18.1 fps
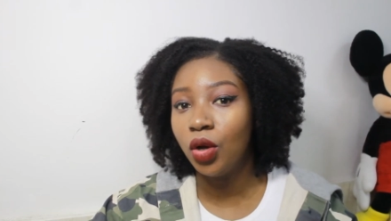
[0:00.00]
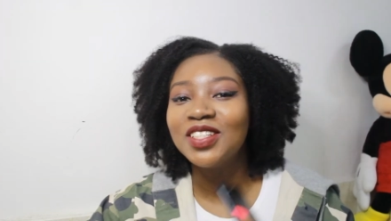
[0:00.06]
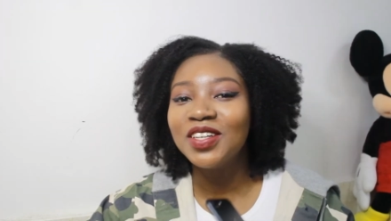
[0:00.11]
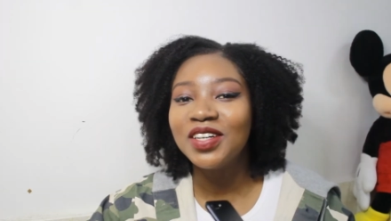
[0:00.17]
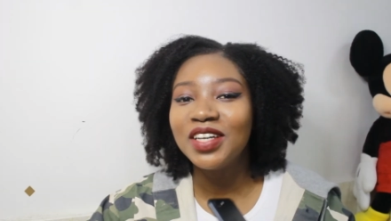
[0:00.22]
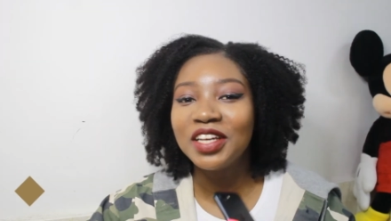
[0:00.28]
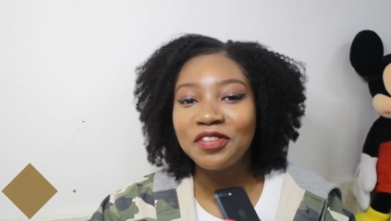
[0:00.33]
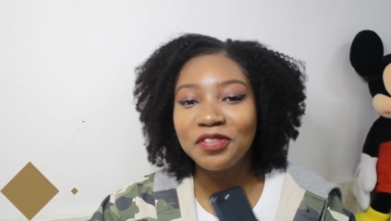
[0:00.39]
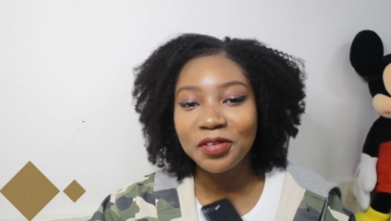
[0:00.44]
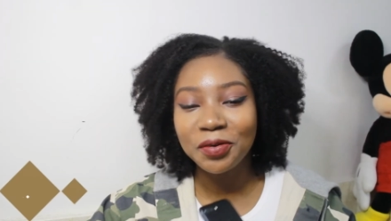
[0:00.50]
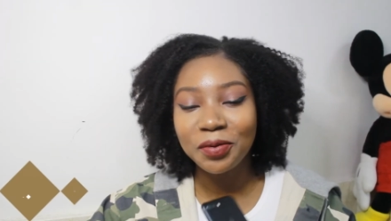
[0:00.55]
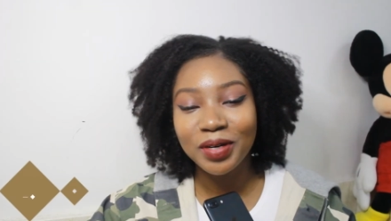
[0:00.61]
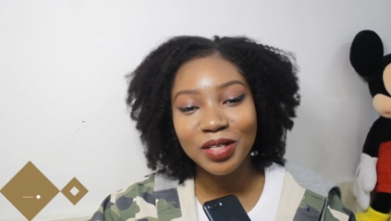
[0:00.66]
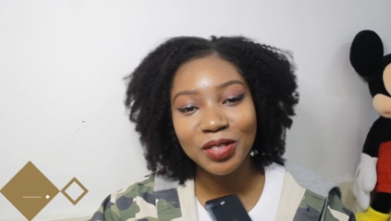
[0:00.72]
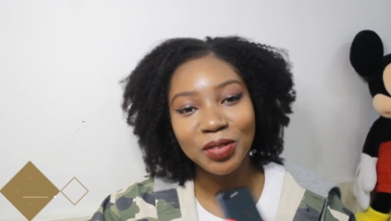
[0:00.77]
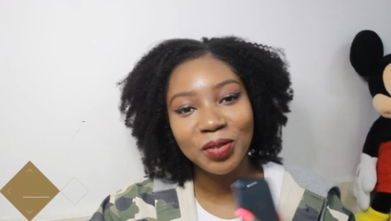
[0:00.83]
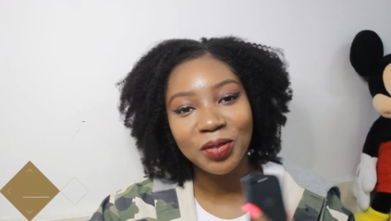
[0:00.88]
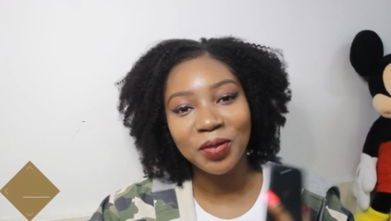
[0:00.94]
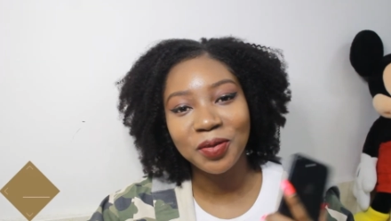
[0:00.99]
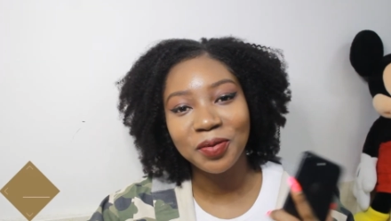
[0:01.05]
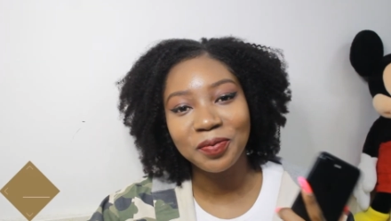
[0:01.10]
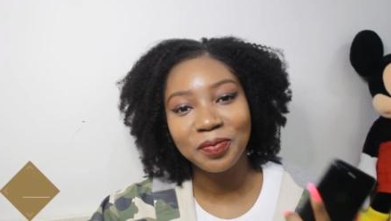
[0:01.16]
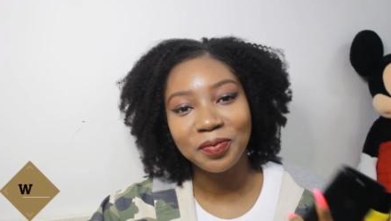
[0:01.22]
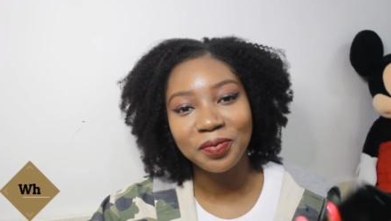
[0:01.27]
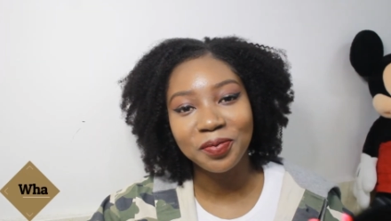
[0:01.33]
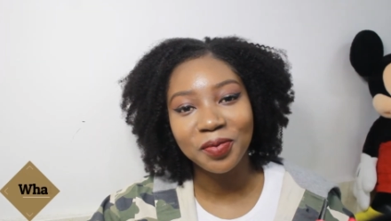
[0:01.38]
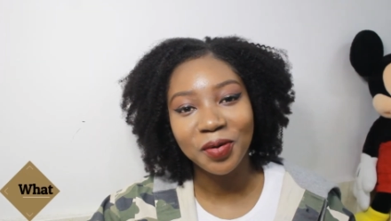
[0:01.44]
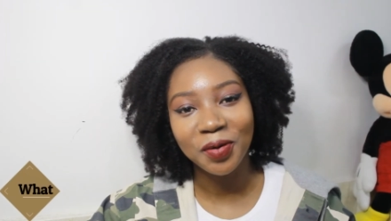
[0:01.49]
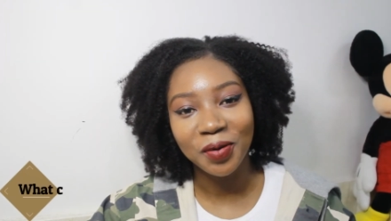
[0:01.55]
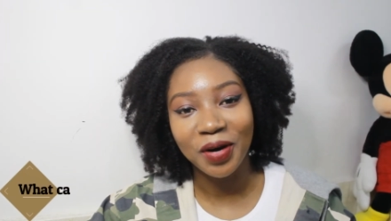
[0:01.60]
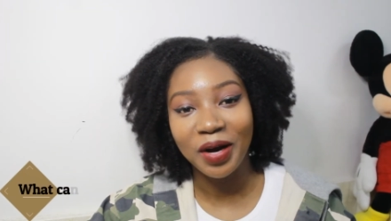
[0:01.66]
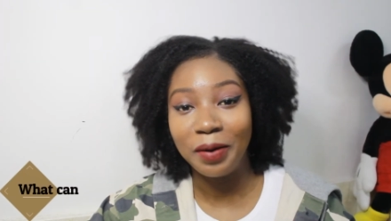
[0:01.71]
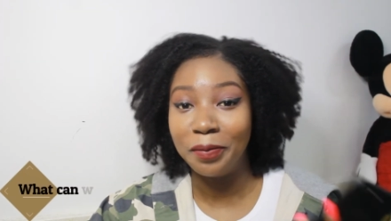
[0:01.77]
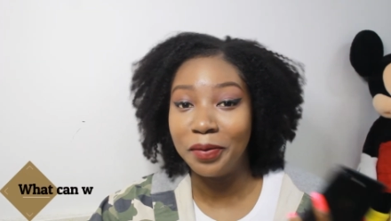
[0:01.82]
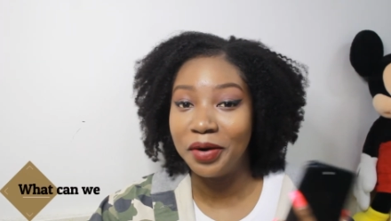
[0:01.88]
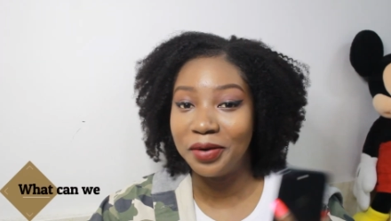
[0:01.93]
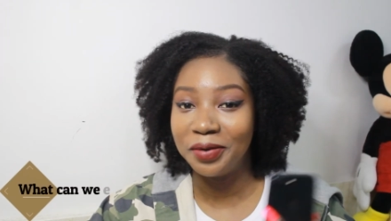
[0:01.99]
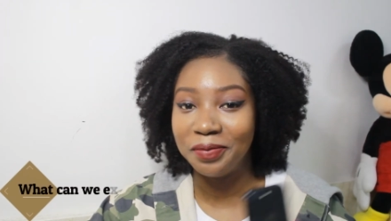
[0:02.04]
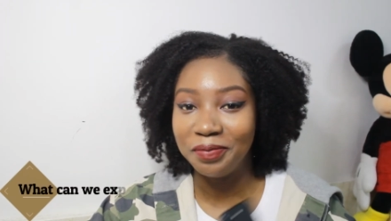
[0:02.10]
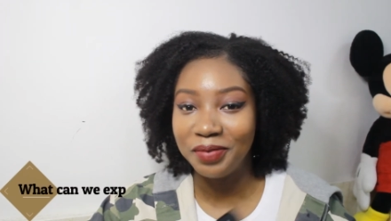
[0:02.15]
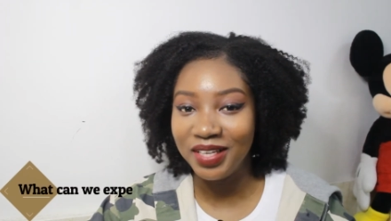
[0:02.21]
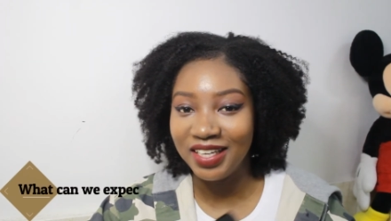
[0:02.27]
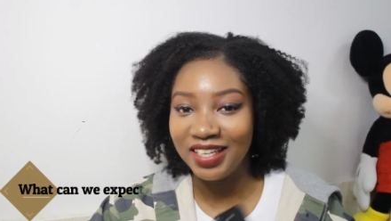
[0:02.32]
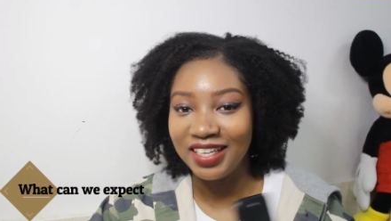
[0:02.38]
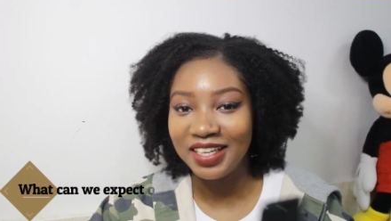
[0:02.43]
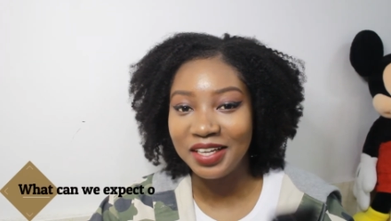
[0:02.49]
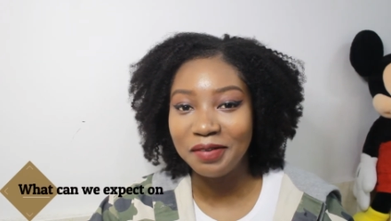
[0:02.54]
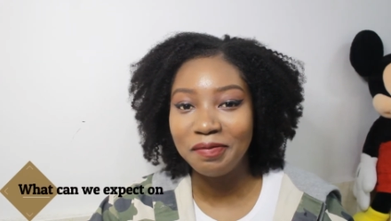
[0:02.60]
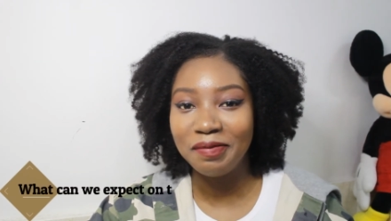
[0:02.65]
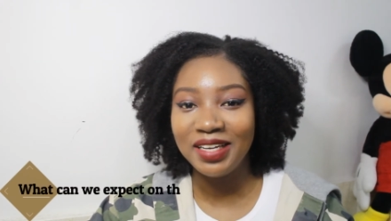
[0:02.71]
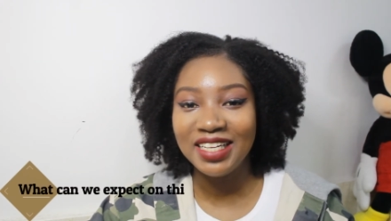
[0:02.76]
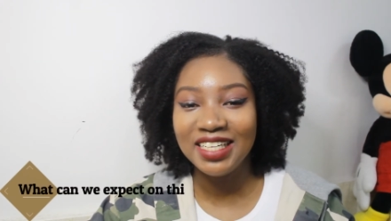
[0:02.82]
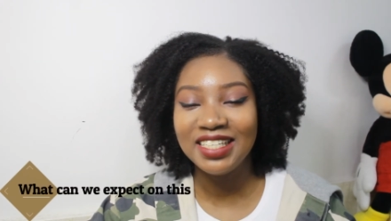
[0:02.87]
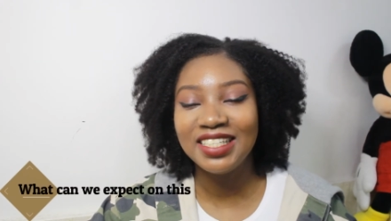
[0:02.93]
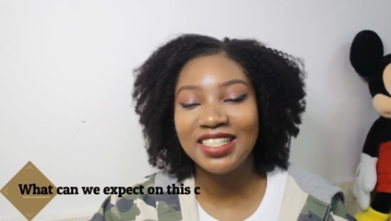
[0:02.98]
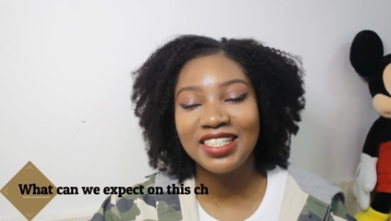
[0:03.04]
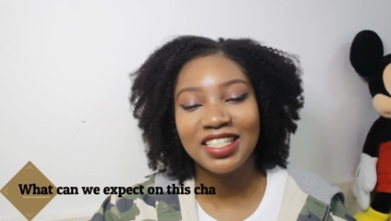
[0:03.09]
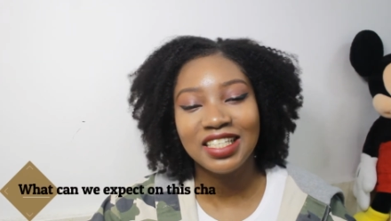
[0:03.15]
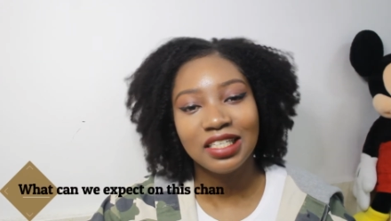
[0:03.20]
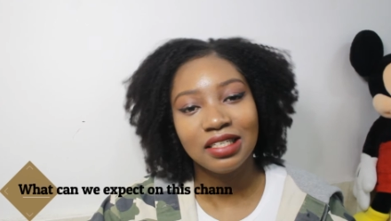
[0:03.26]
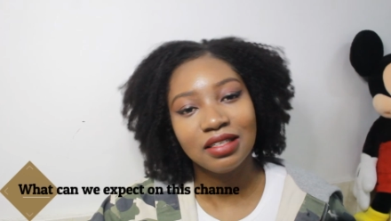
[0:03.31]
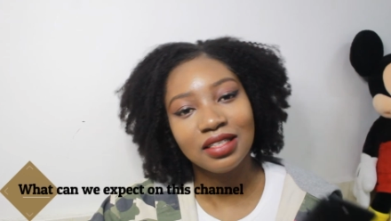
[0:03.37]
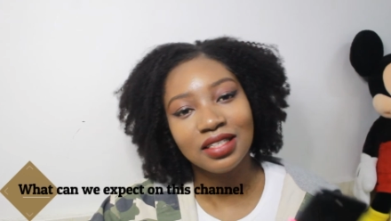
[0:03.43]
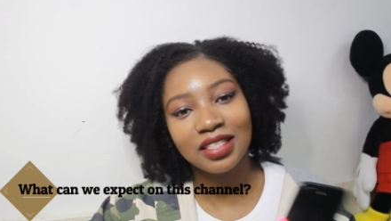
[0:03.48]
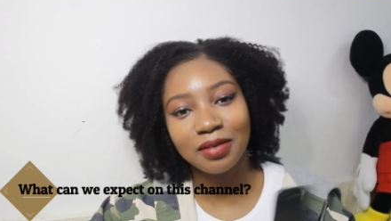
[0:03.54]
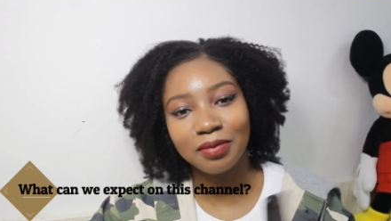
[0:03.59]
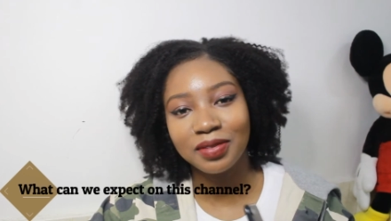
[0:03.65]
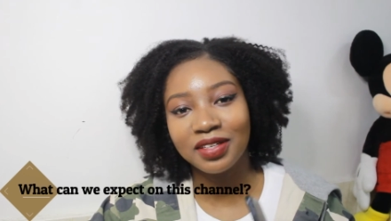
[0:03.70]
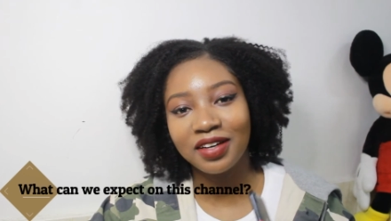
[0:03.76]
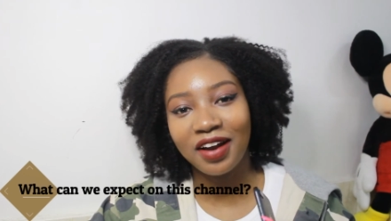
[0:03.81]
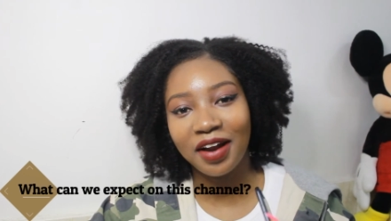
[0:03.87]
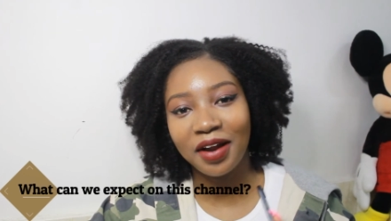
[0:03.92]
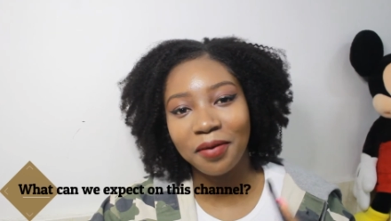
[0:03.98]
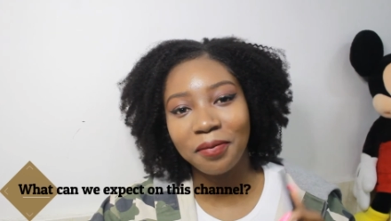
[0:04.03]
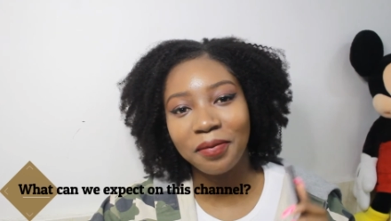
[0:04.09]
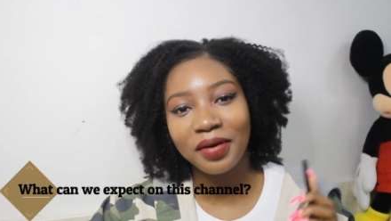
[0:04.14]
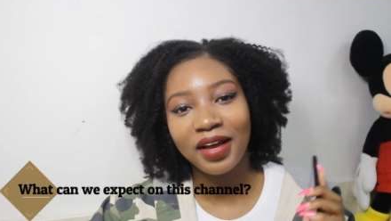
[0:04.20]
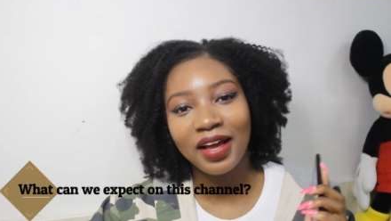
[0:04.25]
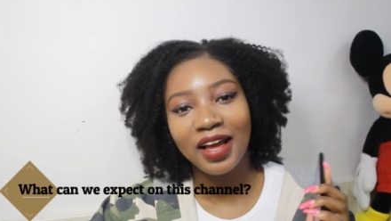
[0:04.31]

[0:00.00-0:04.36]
so if you want to know more about me please subscribe